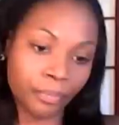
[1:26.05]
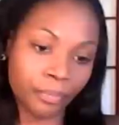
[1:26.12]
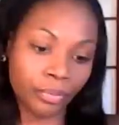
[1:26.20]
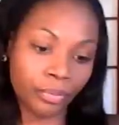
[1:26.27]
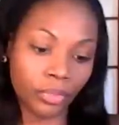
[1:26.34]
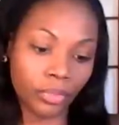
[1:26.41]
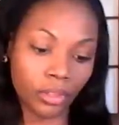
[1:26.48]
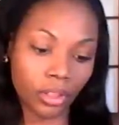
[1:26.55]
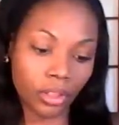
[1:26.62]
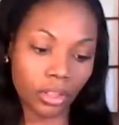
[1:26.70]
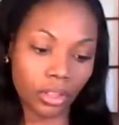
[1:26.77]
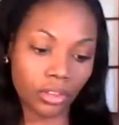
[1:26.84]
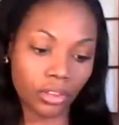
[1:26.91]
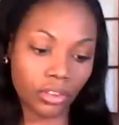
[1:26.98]
on it.
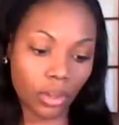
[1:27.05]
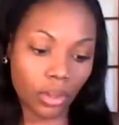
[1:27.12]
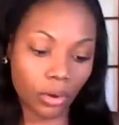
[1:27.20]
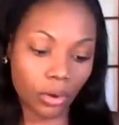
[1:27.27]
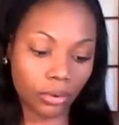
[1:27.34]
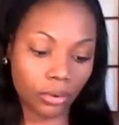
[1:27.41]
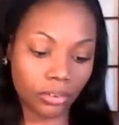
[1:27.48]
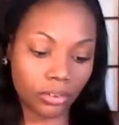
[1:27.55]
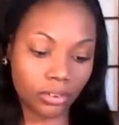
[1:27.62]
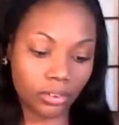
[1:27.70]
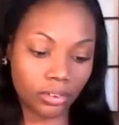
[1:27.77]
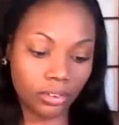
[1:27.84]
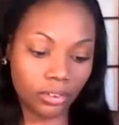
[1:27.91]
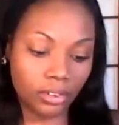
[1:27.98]

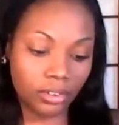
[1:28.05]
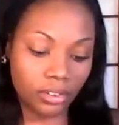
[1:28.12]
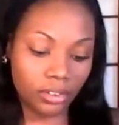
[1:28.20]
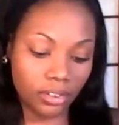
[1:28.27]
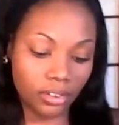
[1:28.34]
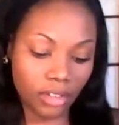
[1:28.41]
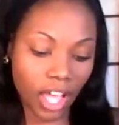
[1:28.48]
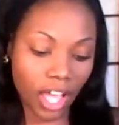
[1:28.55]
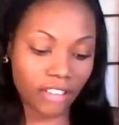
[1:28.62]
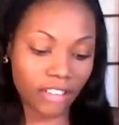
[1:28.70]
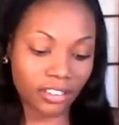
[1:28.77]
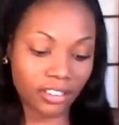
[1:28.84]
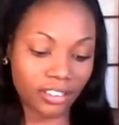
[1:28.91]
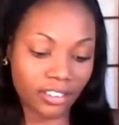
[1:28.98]
So
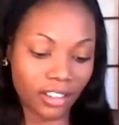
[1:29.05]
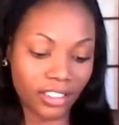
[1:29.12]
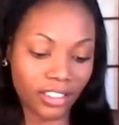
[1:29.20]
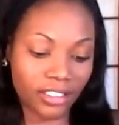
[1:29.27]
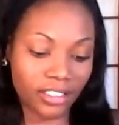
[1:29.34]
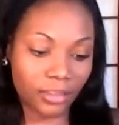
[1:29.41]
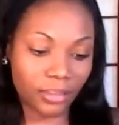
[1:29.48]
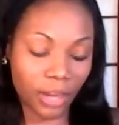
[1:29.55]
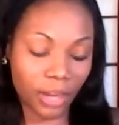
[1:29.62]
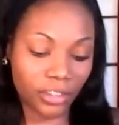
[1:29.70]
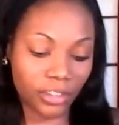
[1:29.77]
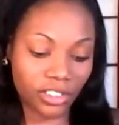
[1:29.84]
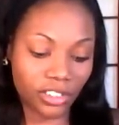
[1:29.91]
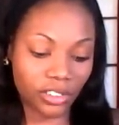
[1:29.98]
I just saw
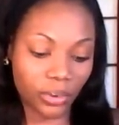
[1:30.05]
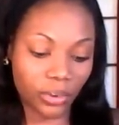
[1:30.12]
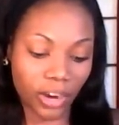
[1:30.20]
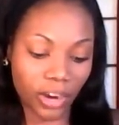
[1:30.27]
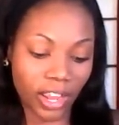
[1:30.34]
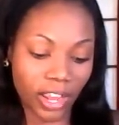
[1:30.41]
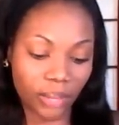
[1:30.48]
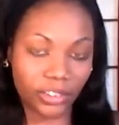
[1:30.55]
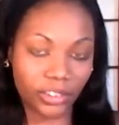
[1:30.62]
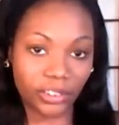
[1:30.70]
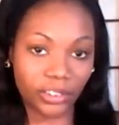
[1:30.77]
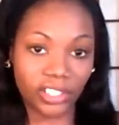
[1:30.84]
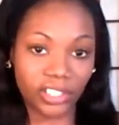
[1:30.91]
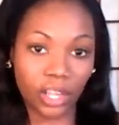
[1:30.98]
this when I went to the store
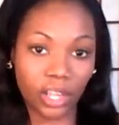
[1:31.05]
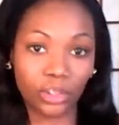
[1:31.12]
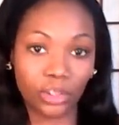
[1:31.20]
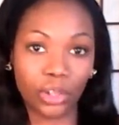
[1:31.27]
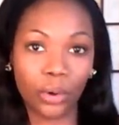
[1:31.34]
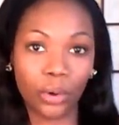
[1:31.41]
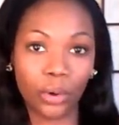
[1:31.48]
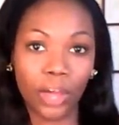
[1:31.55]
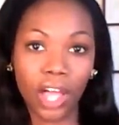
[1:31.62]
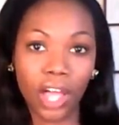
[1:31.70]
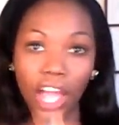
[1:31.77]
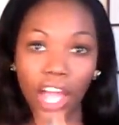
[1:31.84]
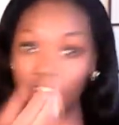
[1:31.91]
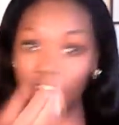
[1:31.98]
and it was on sale,
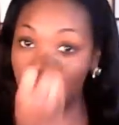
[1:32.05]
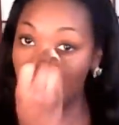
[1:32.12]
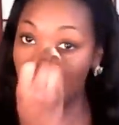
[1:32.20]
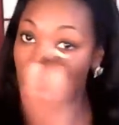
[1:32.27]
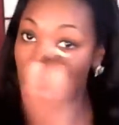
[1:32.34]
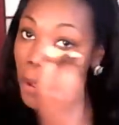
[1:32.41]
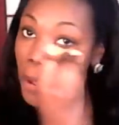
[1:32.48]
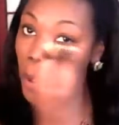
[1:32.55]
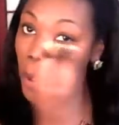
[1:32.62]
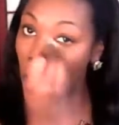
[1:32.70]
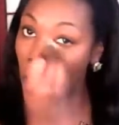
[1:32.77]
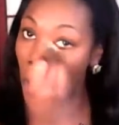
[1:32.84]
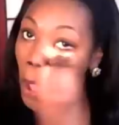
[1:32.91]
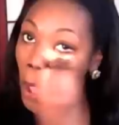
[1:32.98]
so I
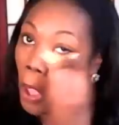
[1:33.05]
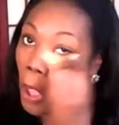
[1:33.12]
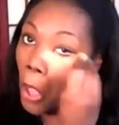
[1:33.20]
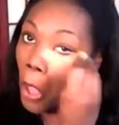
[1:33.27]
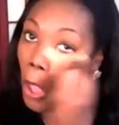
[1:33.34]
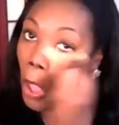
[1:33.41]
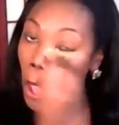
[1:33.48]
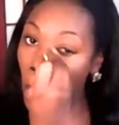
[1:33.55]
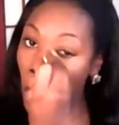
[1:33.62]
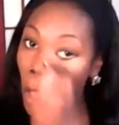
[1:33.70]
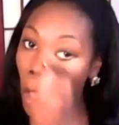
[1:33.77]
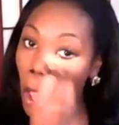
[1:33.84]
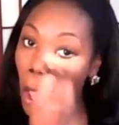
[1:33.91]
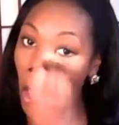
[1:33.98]
tried.
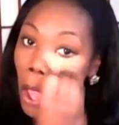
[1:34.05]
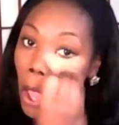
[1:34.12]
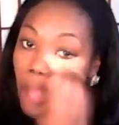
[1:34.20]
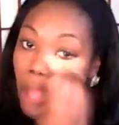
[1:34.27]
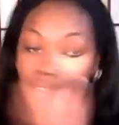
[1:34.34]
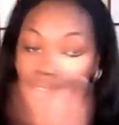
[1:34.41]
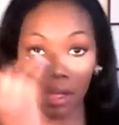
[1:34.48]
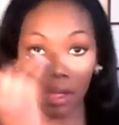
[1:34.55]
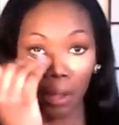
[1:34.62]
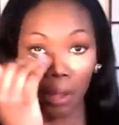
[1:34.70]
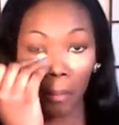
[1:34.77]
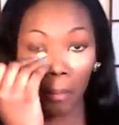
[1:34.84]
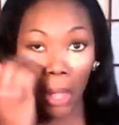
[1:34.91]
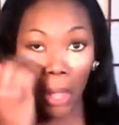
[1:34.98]

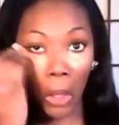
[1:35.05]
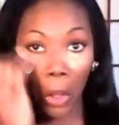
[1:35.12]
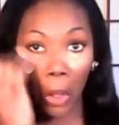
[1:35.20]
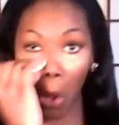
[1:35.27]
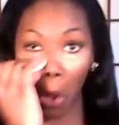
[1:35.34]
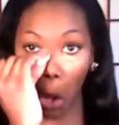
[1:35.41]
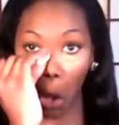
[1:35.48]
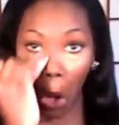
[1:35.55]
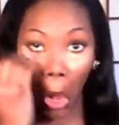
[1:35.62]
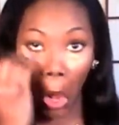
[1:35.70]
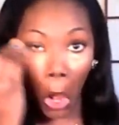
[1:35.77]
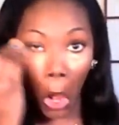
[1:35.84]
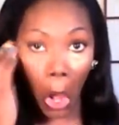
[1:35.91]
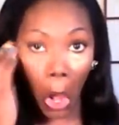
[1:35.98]
That's how it come out.
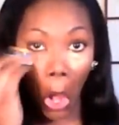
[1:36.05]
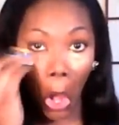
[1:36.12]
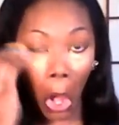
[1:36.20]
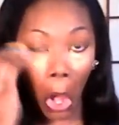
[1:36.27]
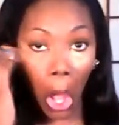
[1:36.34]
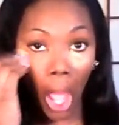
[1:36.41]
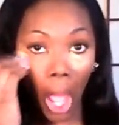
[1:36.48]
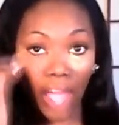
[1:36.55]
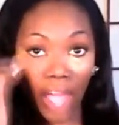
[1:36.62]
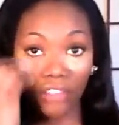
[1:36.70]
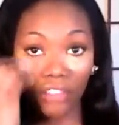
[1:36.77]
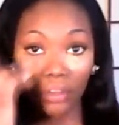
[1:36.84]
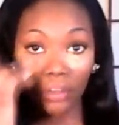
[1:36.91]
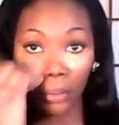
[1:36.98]

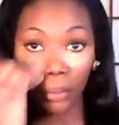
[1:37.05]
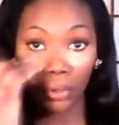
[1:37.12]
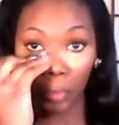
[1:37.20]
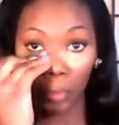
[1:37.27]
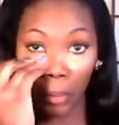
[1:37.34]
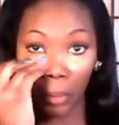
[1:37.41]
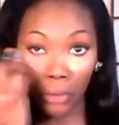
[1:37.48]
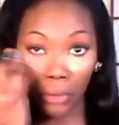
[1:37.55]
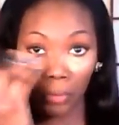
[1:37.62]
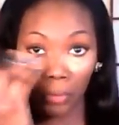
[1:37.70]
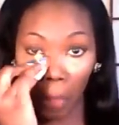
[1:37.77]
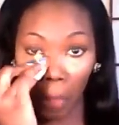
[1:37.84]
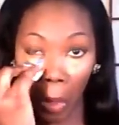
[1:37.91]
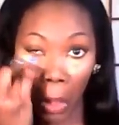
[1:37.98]
I actually put
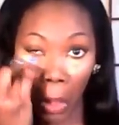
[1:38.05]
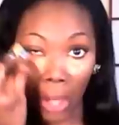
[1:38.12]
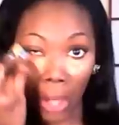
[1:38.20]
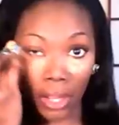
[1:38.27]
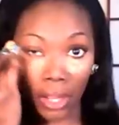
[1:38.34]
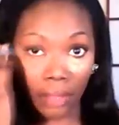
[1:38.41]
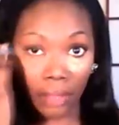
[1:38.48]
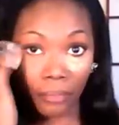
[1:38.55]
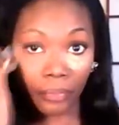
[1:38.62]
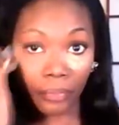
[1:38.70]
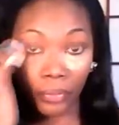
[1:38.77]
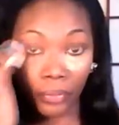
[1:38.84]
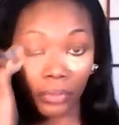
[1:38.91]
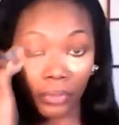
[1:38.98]
too much on that
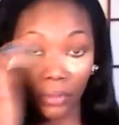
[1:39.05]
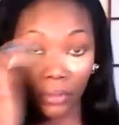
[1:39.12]
one.